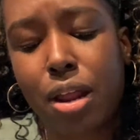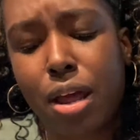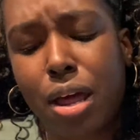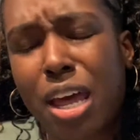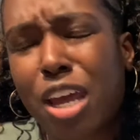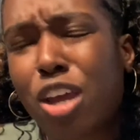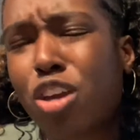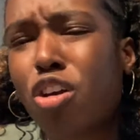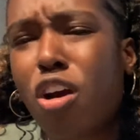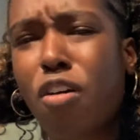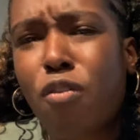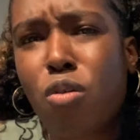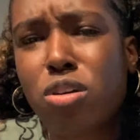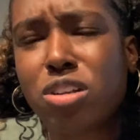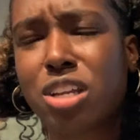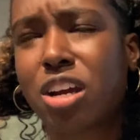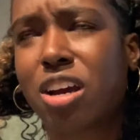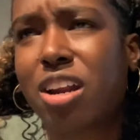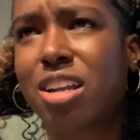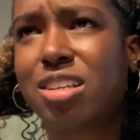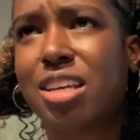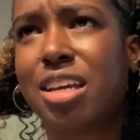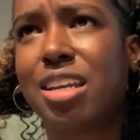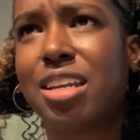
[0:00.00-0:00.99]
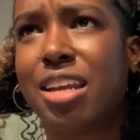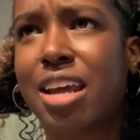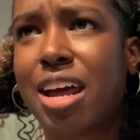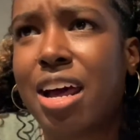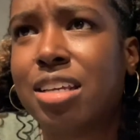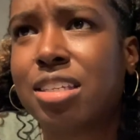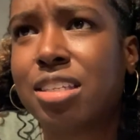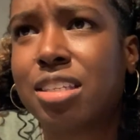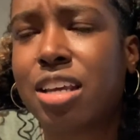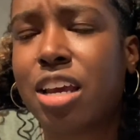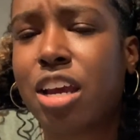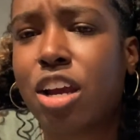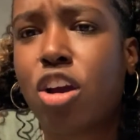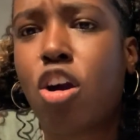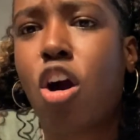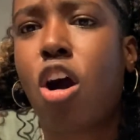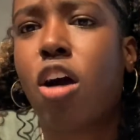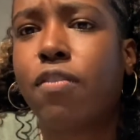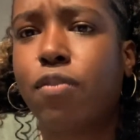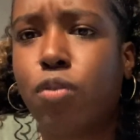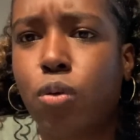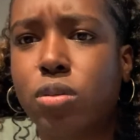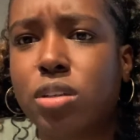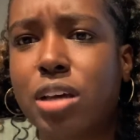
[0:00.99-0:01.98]
Like, of course I could have said yes and gone
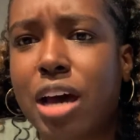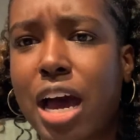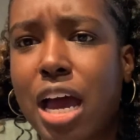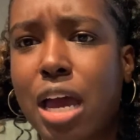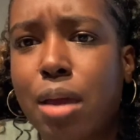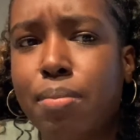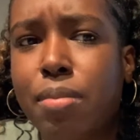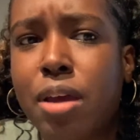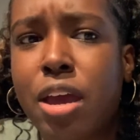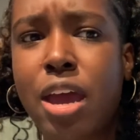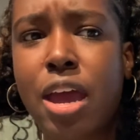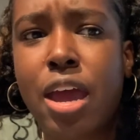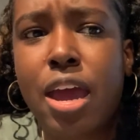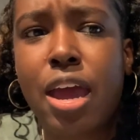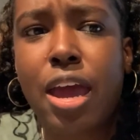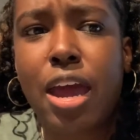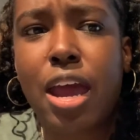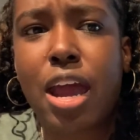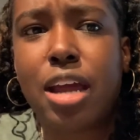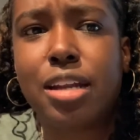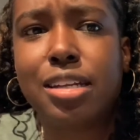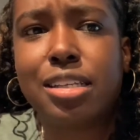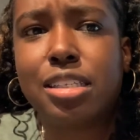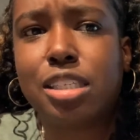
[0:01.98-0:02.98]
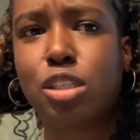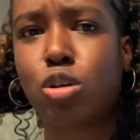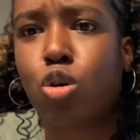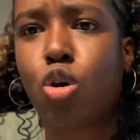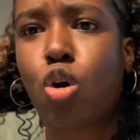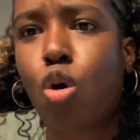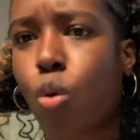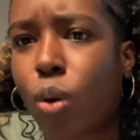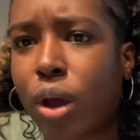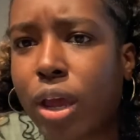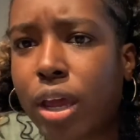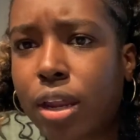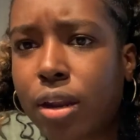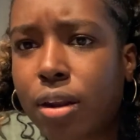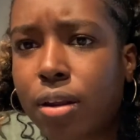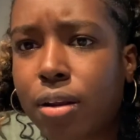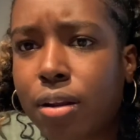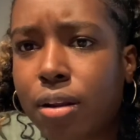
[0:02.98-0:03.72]
full time and still quit.